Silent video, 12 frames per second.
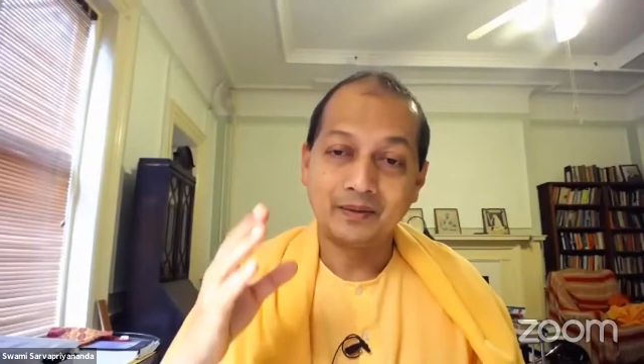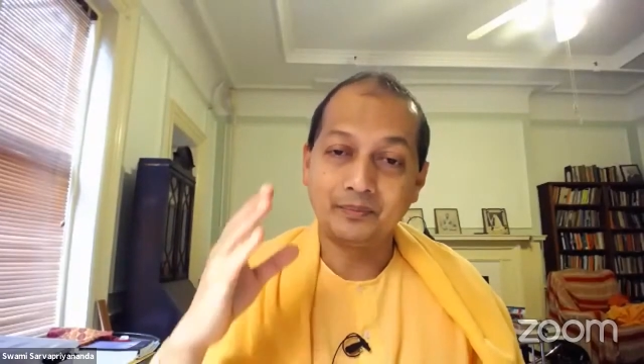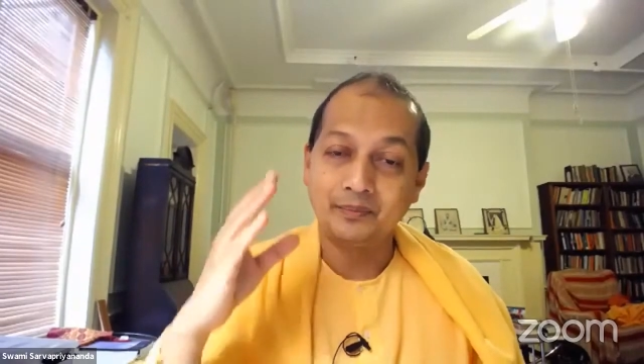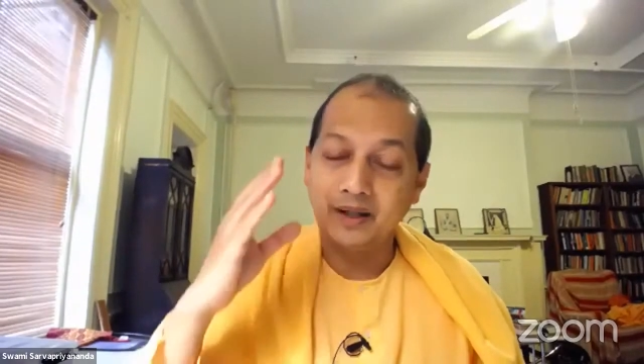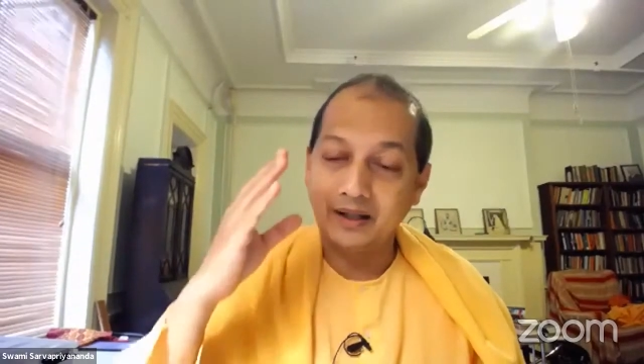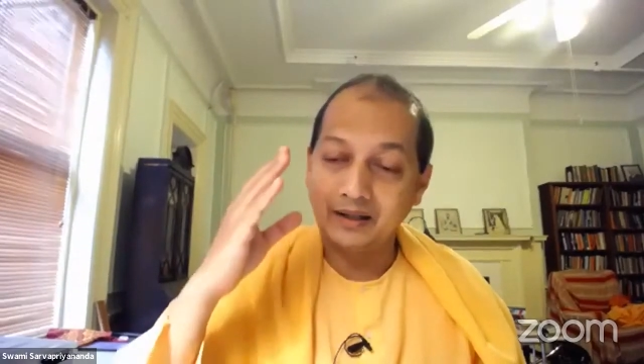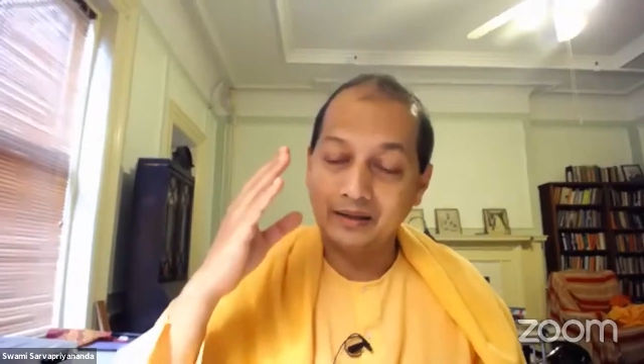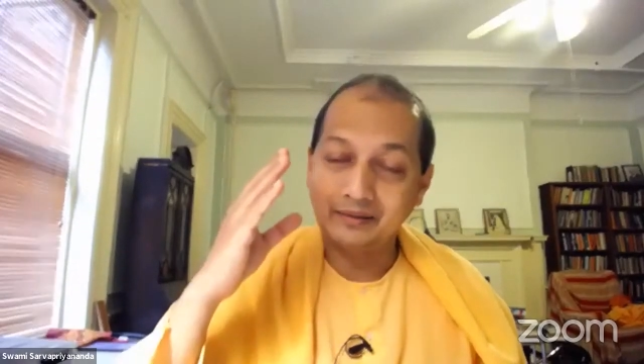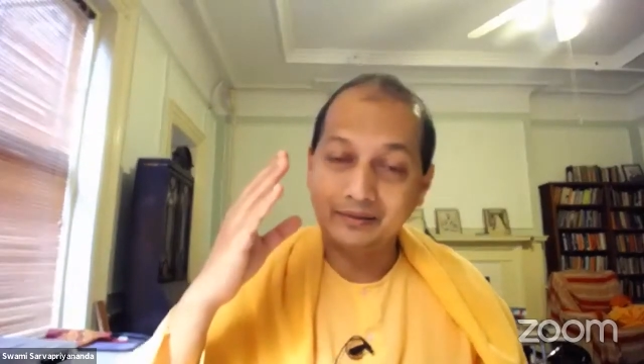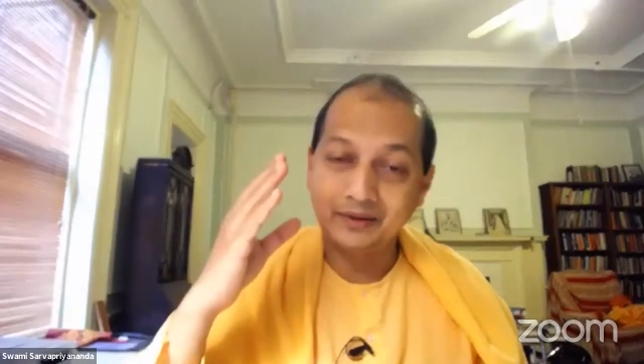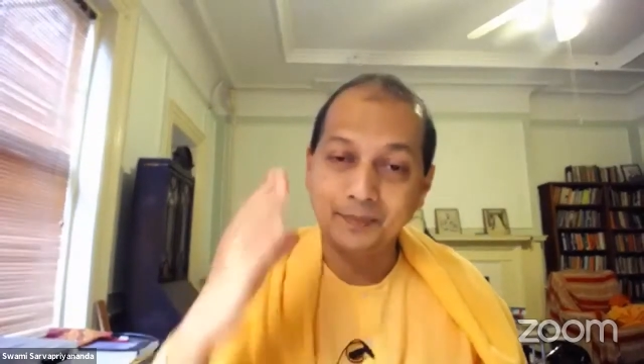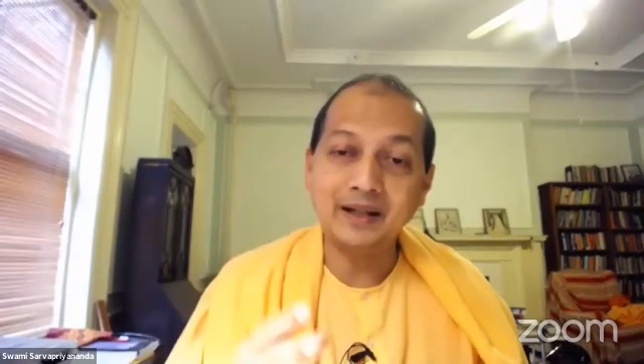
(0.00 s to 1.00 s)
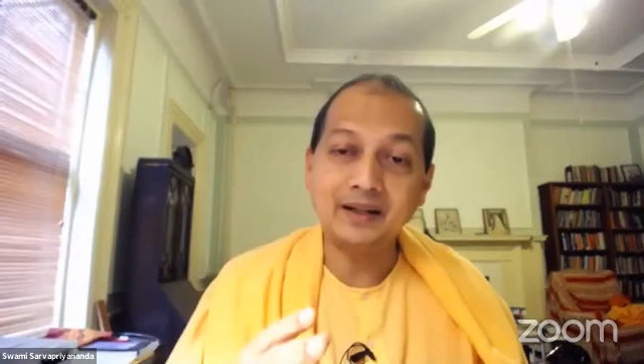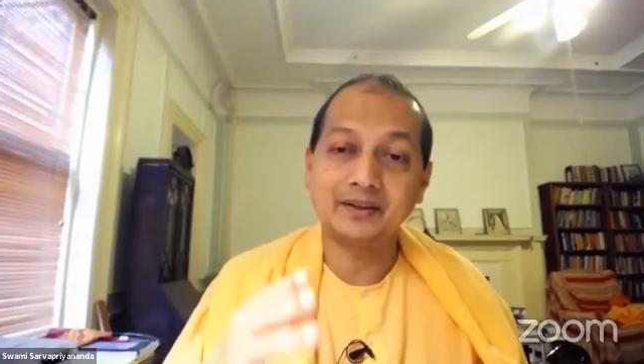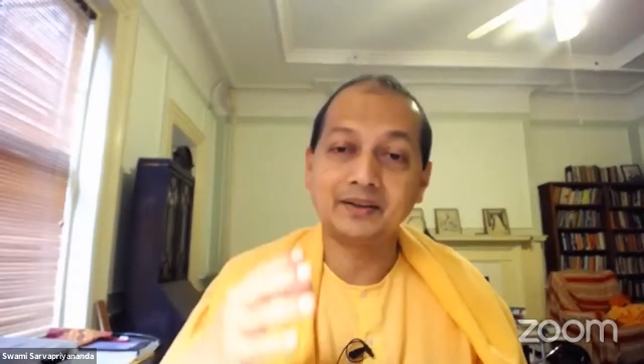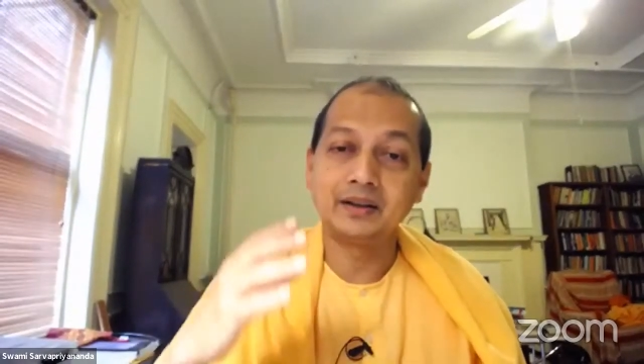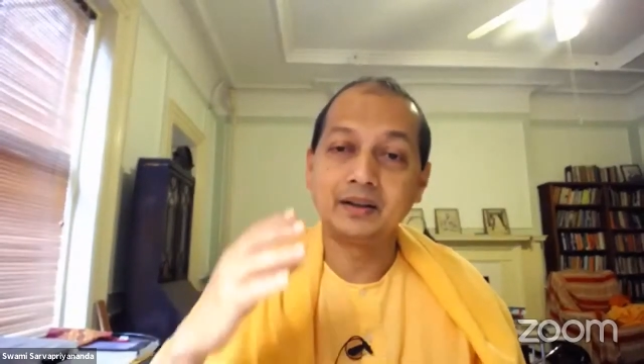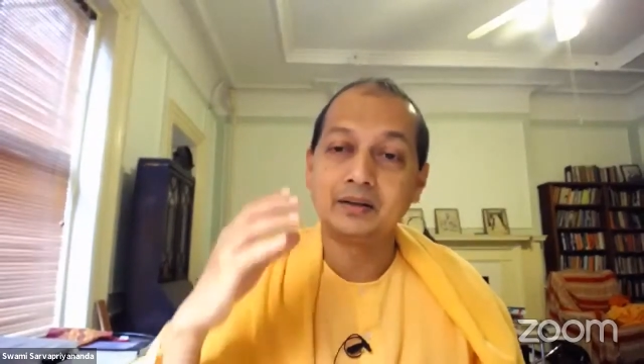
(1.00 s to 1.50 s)
by
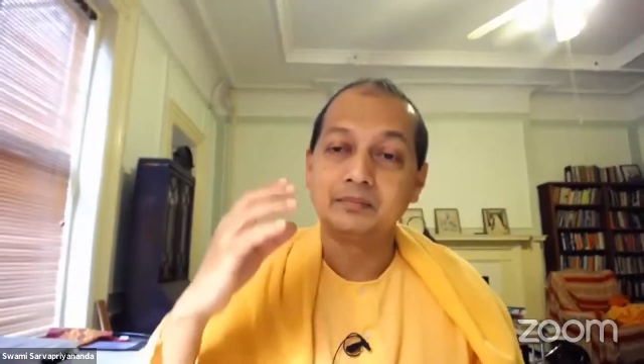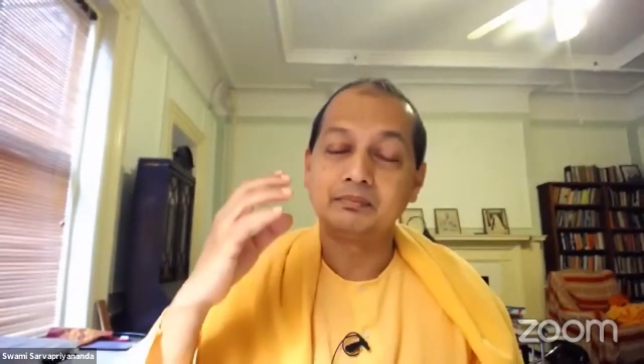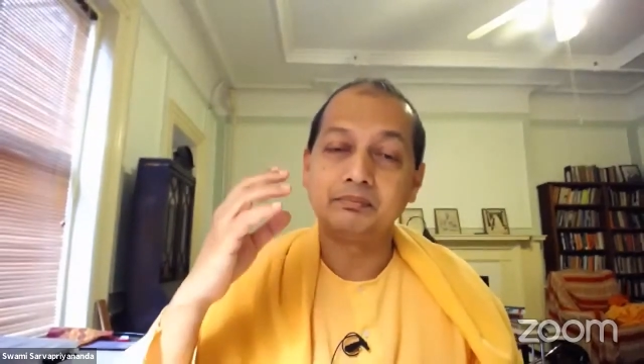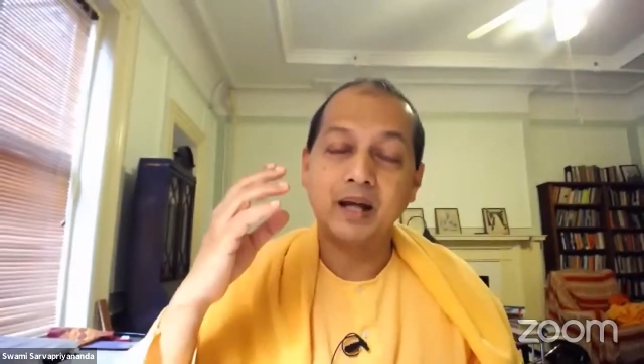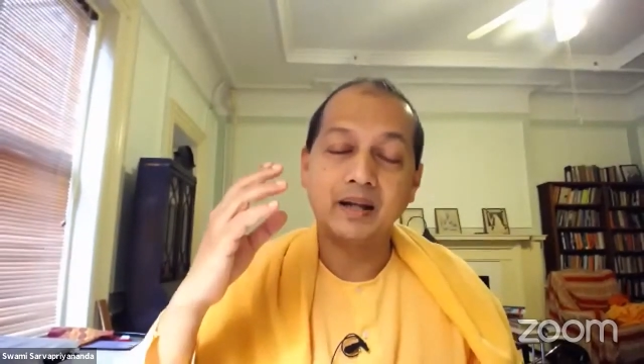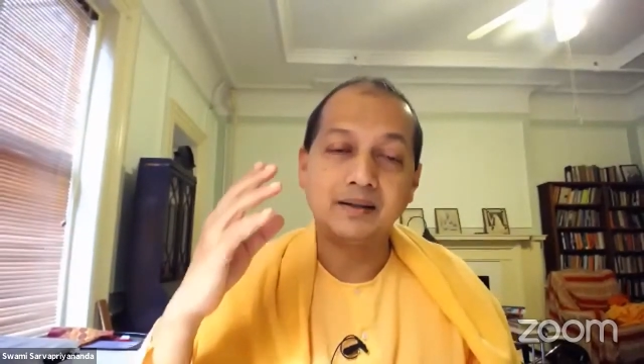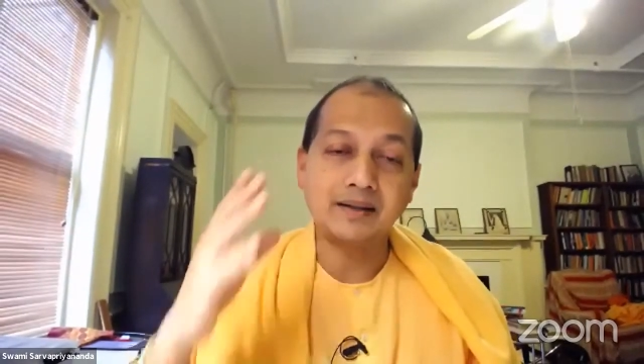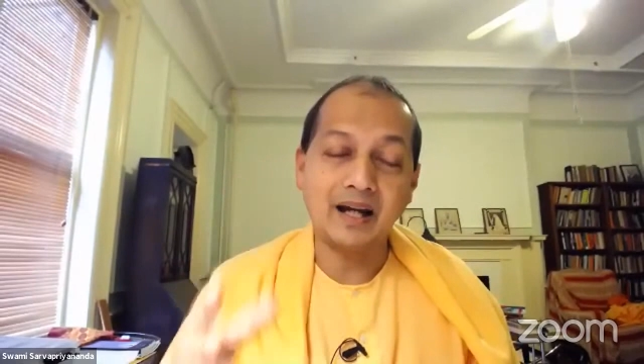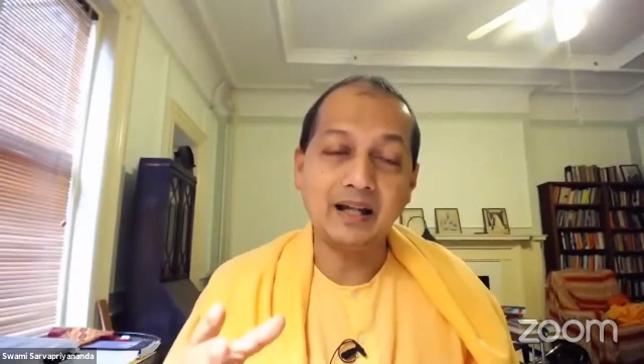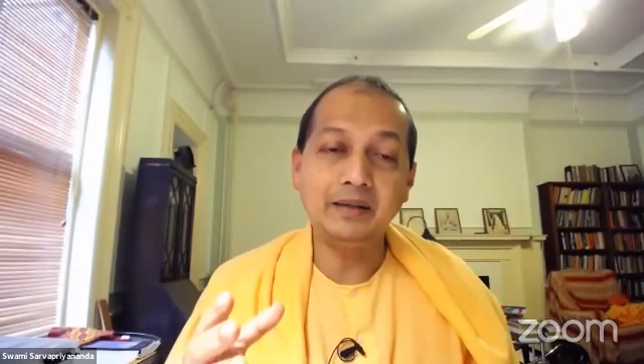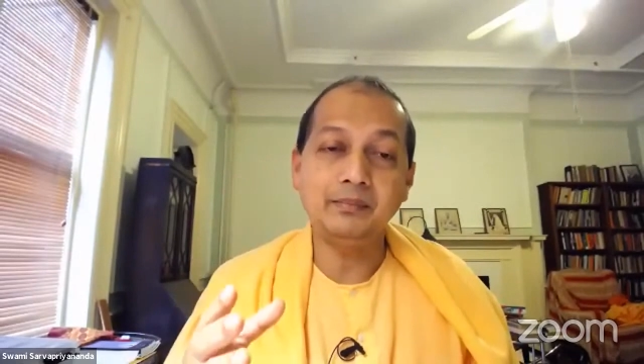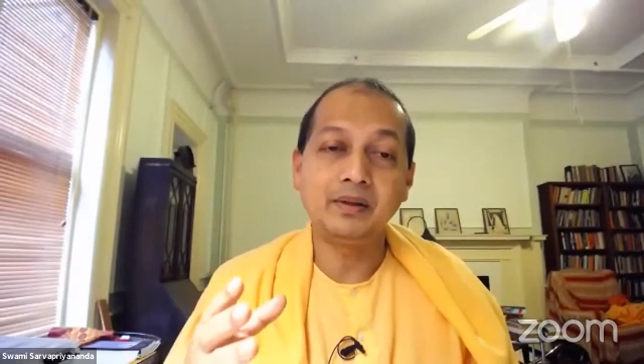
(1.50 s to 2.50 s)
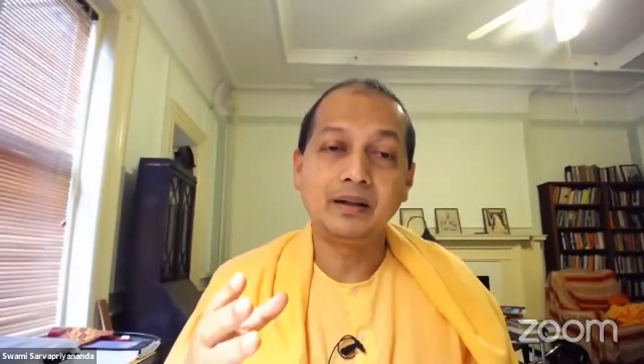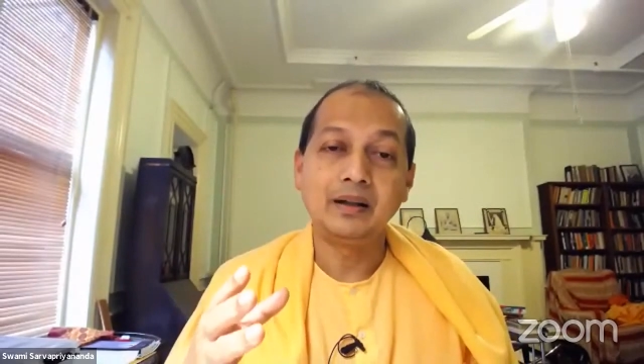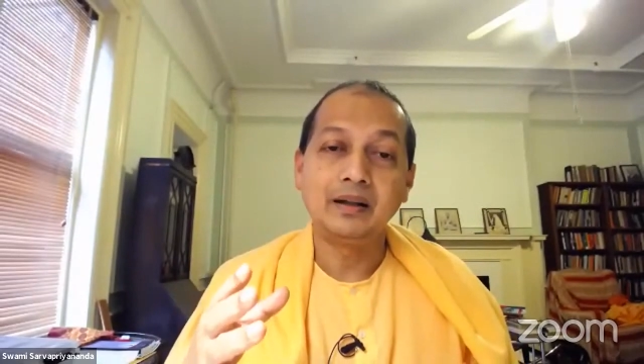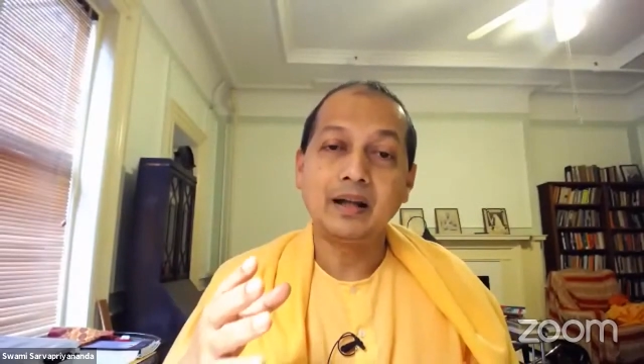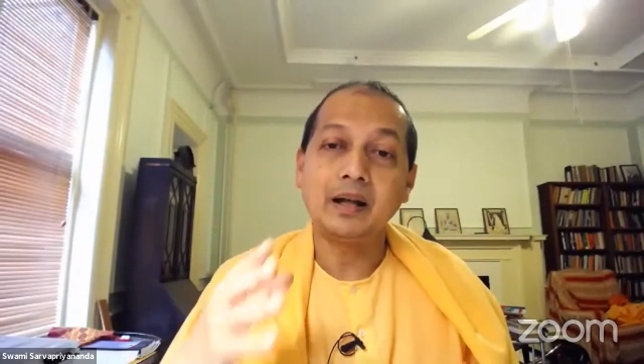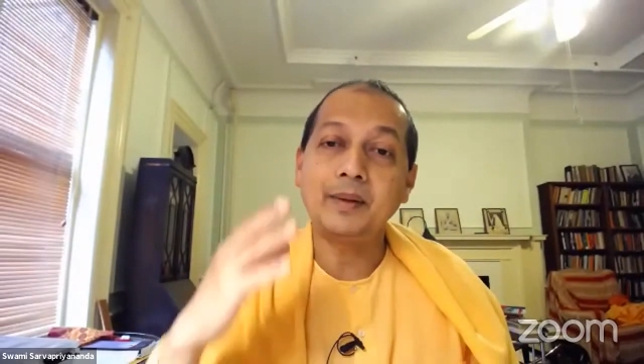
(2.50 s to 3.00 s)
space, by time,
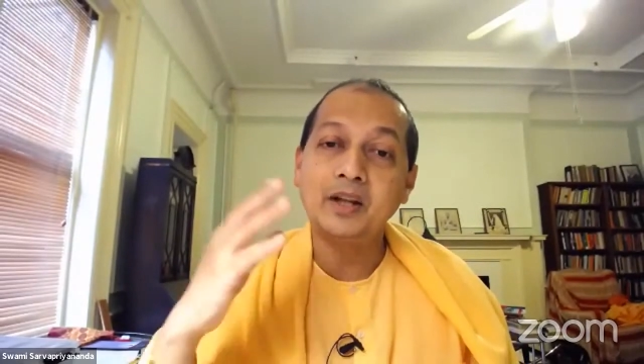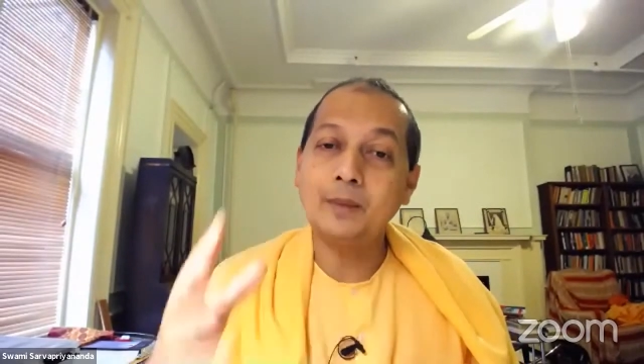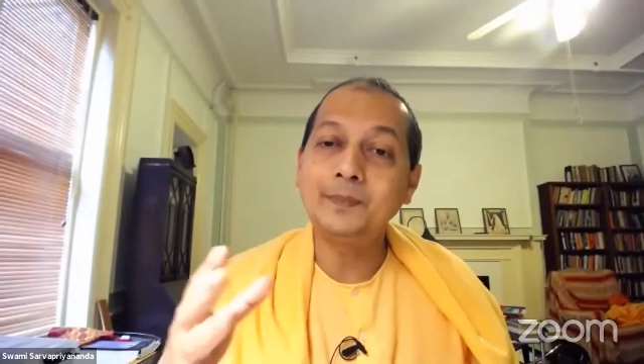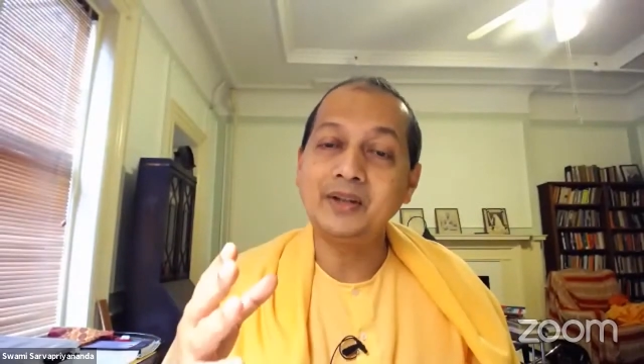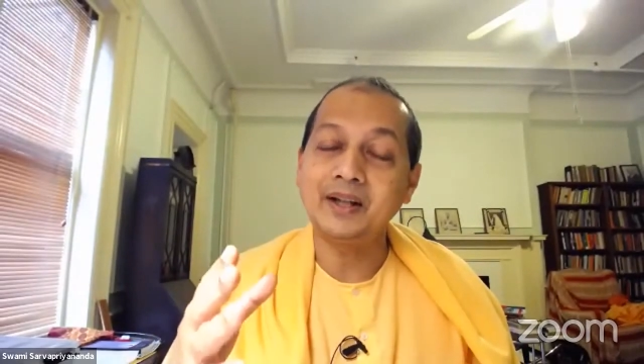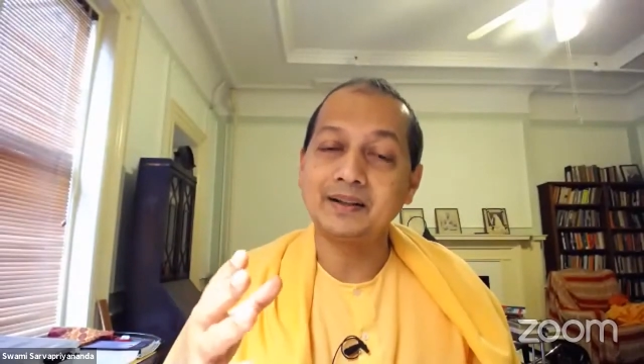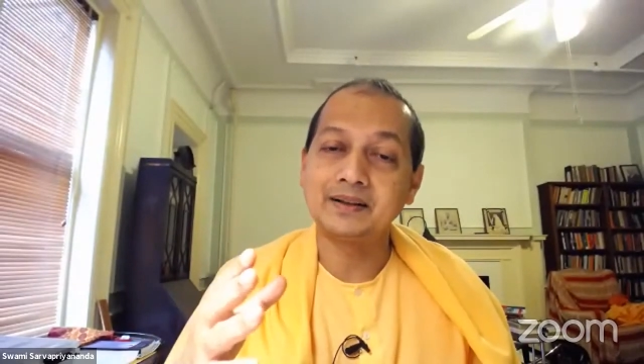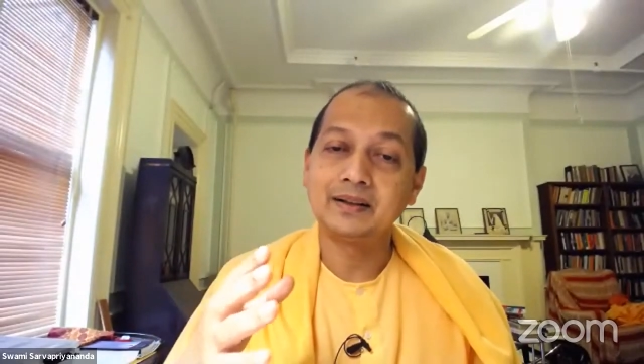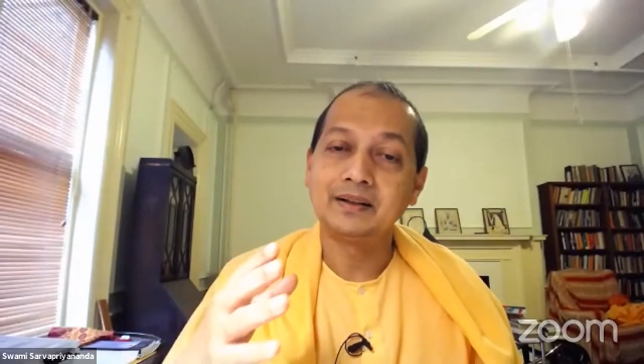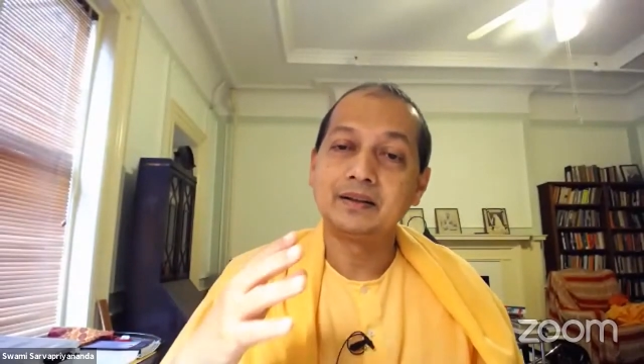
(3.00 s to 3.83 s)
and by object.